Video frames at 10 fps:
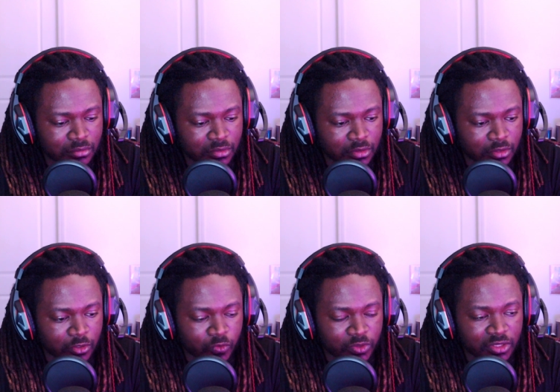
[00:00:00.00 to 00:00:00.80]
you know
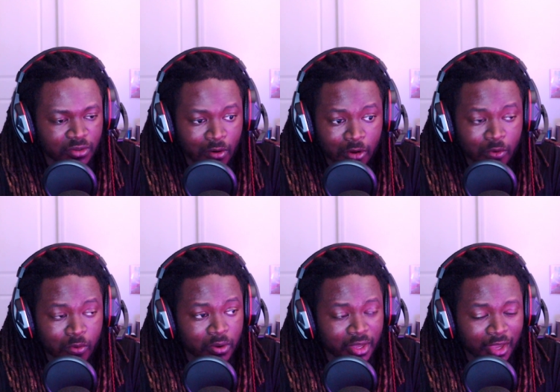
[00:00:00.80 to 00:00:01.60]
really
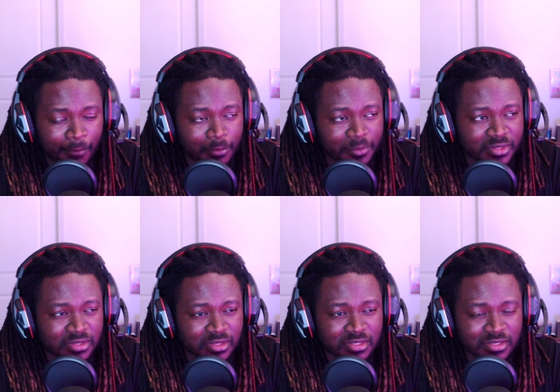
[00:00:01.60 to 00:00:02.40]
hardcore gaming PCs